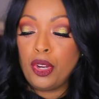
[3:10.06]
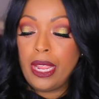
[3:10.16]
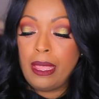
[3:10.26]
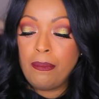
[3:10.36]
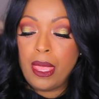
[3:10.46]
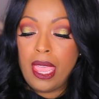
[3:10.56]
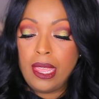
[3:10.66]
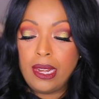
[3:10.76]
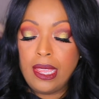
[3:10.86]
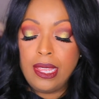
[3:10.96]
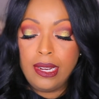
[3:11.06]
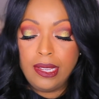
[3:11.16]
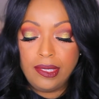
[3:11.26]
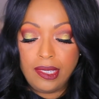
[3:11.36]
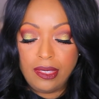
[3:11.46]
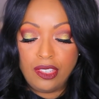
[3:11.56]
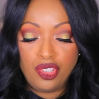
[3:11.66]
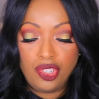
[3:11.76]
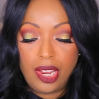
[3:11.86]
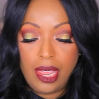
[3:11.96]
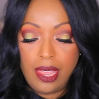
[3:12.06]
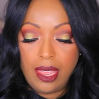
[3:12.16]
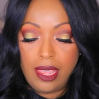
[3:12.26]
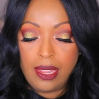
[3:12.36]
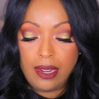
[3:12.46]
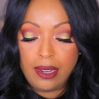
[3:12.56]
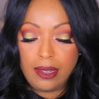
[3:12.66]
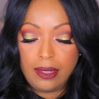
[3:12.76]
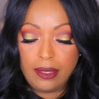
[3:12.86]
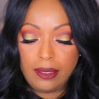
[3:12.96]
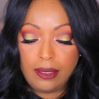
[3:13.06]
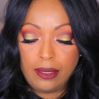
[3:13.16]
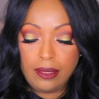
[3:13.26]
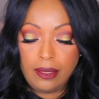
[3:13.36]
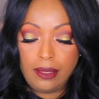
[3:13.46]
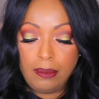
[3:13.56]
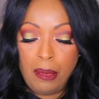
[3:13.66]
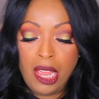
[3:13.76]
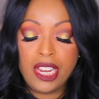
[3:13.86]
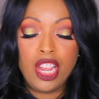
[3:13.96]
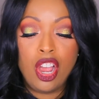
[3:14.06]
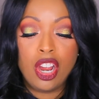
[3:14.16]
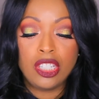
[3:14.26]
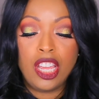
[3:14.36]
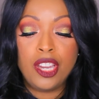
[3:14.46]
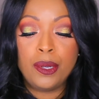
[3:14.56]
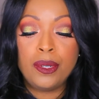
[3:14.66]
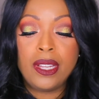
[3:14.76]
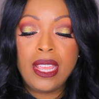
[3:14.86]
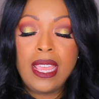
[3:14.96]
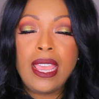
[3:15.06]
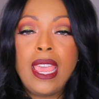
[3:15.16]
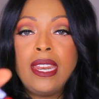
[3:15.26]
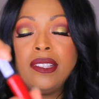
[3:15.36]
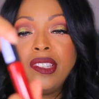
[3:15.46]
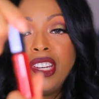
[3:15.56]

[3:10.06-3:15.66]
cream, and it is in the shade Monte Carlo, and it's